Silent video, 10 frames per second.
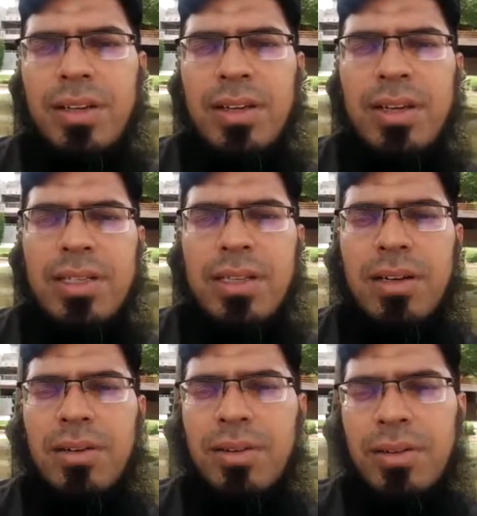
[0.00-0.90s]
He has
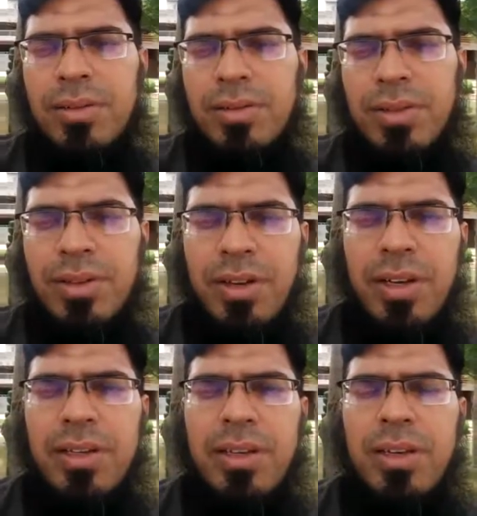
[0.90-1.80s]

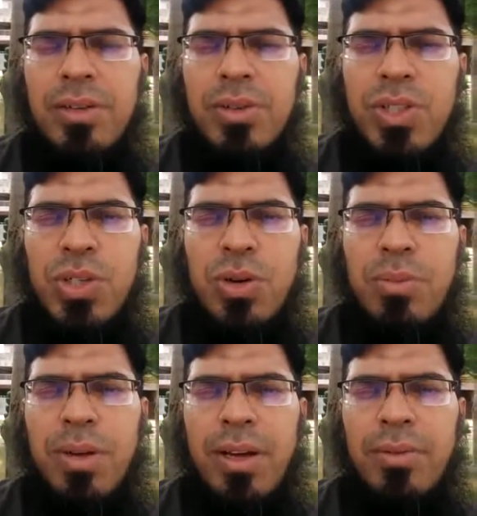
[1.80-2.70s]
really done a good
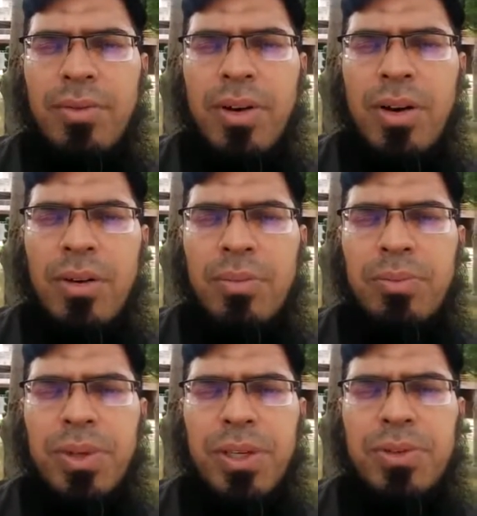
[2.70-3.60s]
job there. Wow,
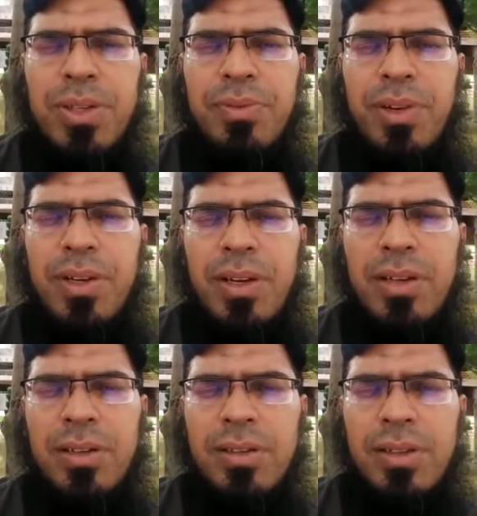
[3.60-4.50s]
beautifully
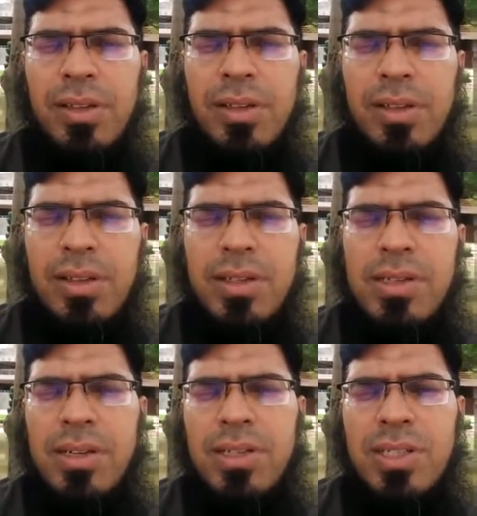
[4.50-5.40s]
done.
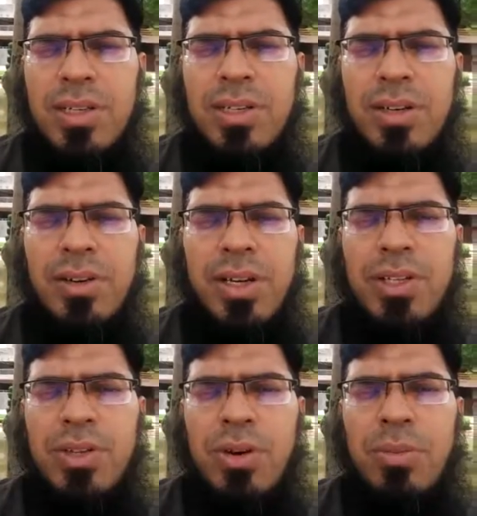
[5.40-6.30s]
He's done such a great
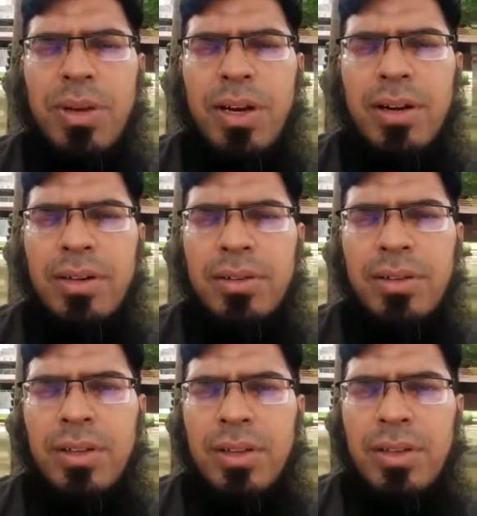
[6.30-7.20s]
job there.
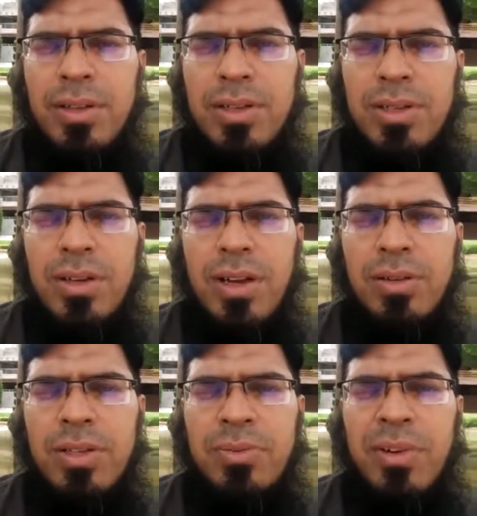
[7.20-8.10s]
So
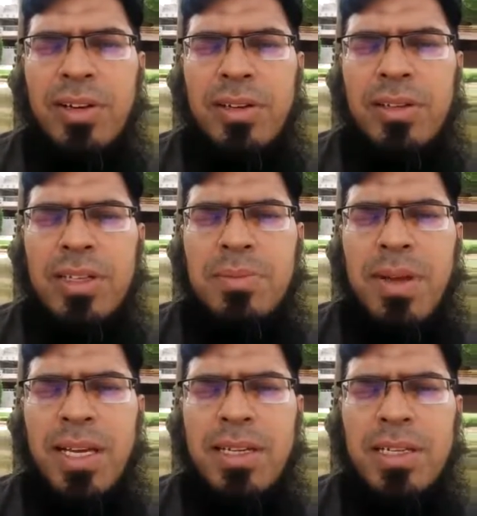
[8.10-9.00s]
now this
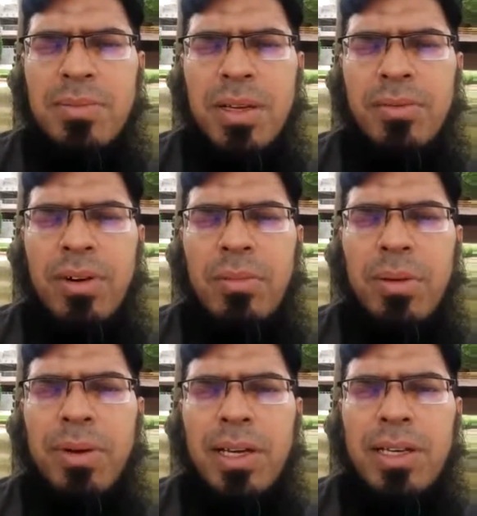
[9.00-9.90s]
match has been won
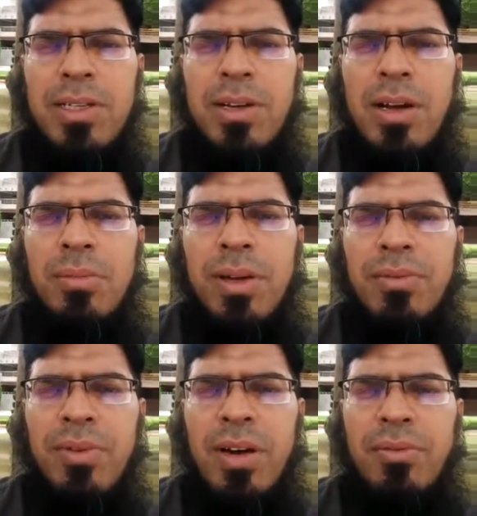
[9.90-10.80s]
by Pakistan by
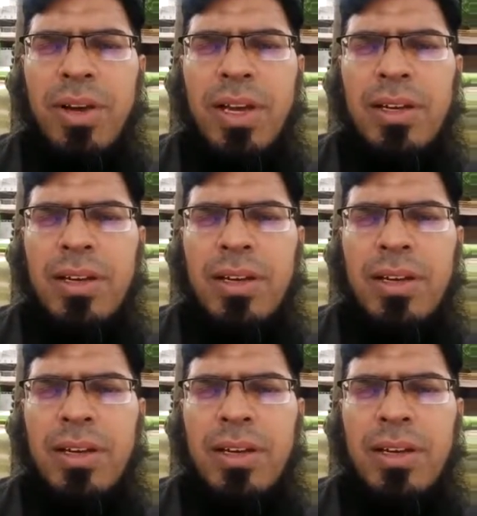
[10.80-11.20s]
1 wicket,